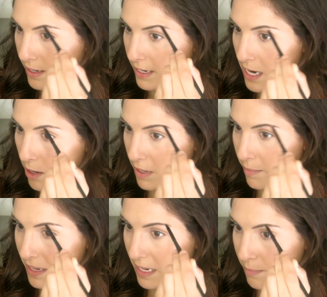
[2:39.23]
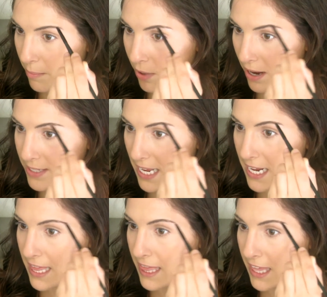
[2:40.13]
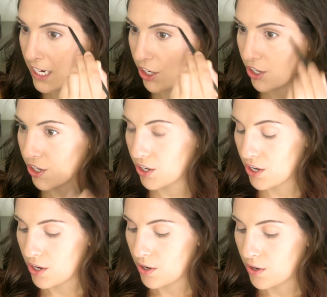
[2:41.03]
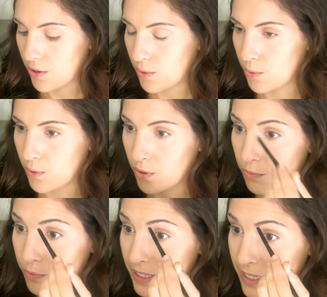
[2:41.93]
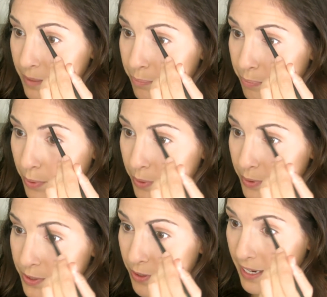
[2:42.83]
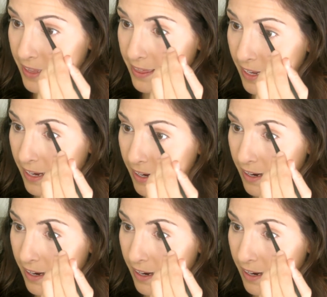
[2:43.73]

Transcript: Now I'm not making my brows any thicker or really bold or anything.